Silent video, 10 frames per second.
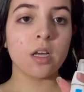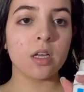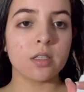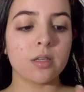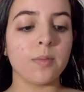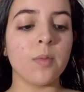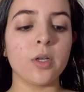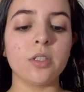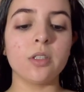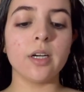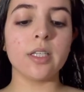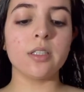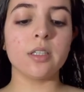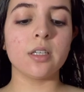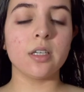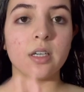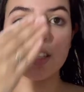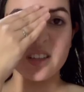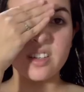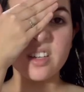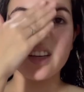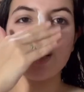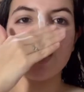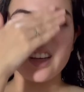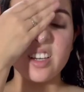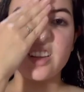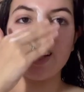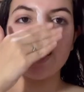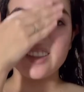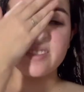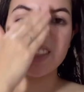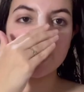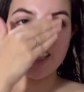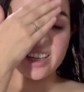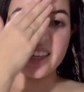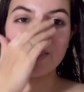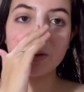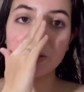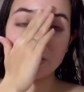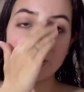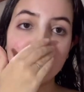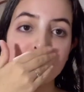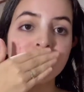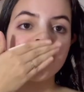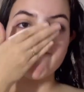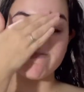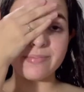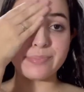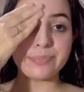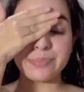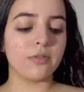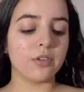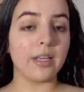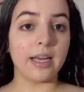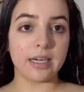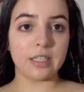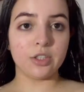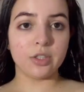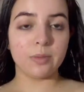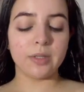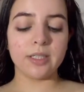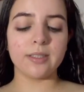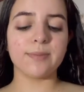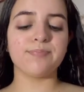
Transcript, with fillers: So moisturizer, like this area mostly. For the acne treatment,